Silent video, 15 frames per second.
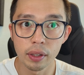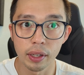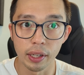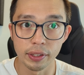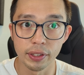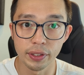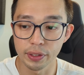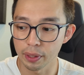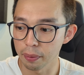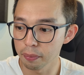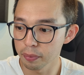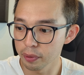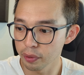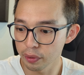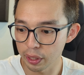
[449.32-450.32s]
The
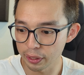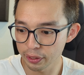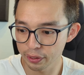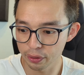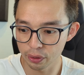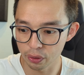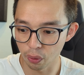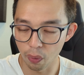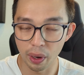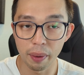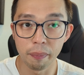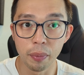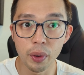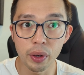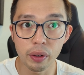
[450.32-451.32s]
system just don't want
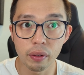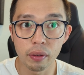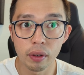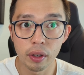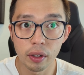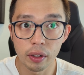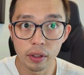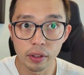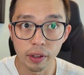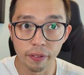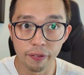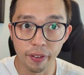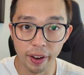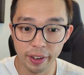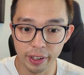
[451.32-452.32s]
to boot. The
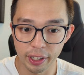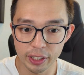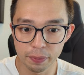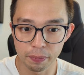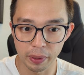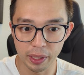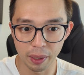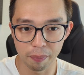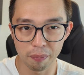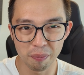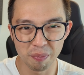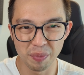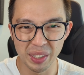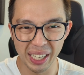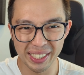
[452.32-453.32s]
fan just spin up
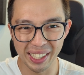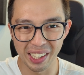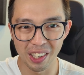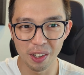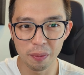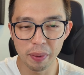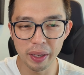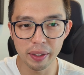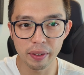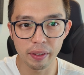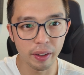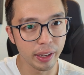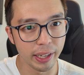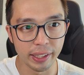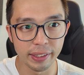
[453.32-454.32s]
just a little bit,
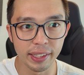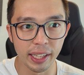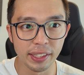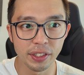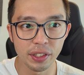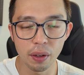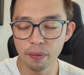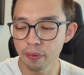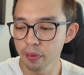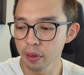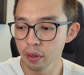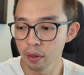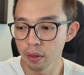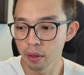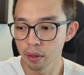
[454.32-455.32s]
then turns off.
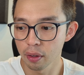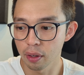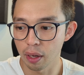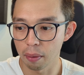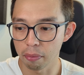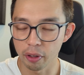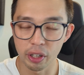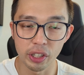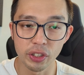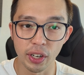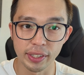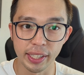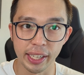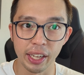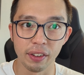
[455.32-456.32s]
I'm going to try
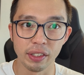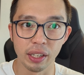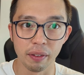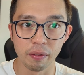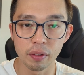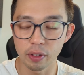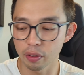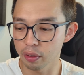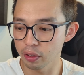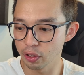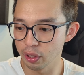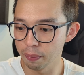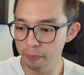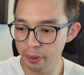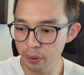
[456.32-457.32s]
taking out the
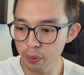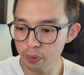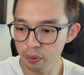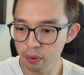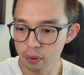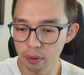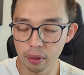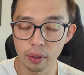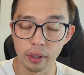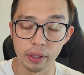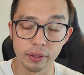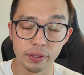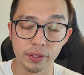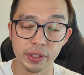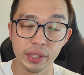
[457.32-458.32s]
GPU
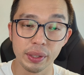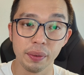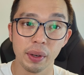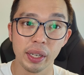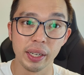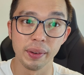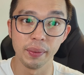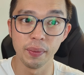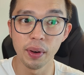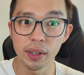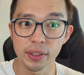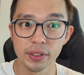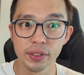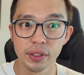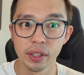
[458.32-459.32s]
and see whether it
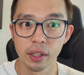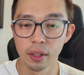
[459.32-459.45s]
works.